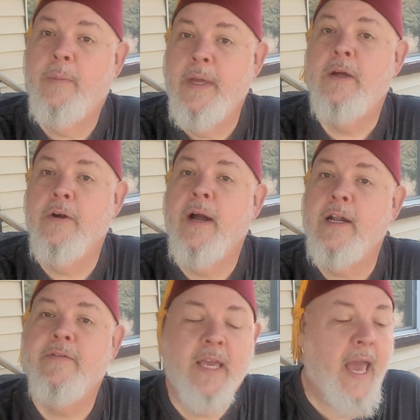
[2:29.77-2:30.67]
a beer
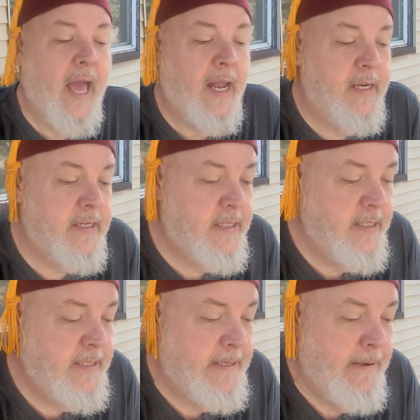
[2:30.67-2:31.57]
out of a can.
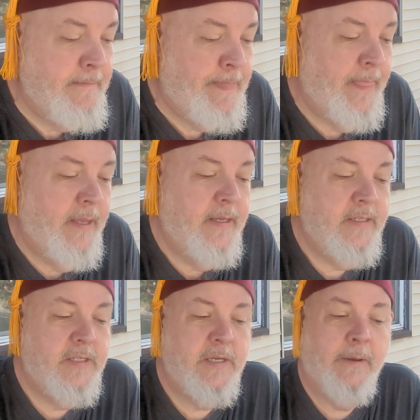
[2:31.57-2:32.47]

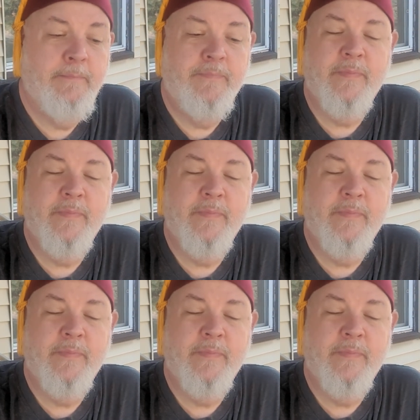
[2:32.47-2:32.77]
So